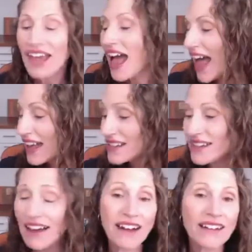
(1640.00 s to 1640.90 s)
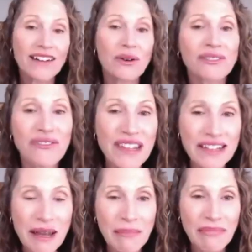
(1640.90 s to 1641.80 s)
as are all of
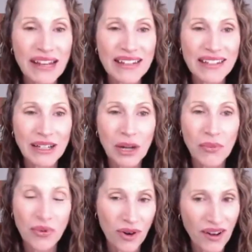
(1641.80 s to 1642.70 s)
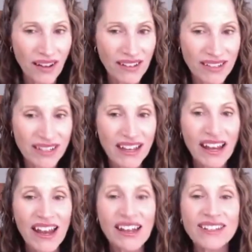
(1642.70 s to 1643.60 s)
these amazing products.
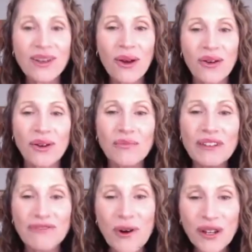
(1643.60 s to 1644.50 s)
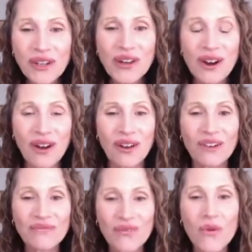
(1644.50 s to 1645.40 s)
So before you go,
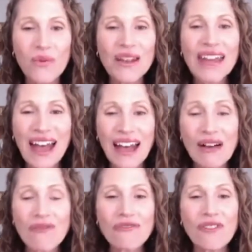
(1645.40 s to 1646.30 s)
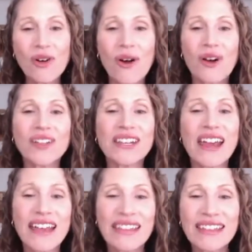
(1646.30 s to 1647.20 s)
we have got
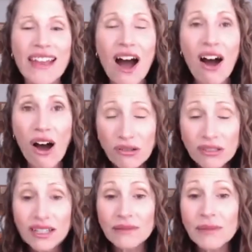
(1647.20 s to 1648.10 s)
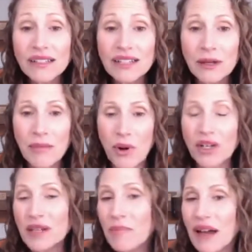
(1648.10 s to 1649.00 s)
the ultimate
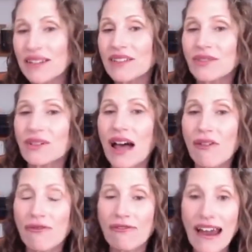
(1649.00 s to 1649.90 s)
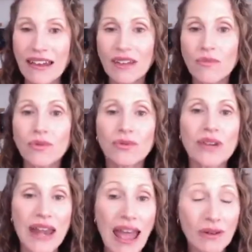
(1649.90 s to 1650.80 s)
body bundle available
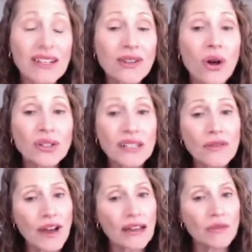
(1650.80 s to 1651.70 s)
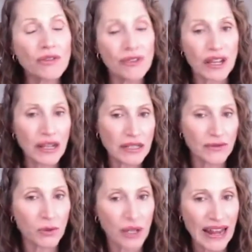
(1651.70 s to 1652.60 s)
now. It's only available for the next
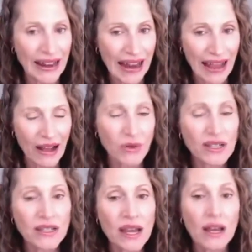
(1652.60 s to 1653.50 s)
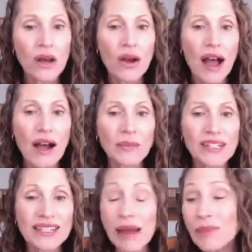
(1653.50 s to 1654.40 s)
48 hours.
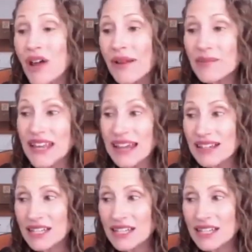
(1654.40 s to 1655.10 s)
Sometimes they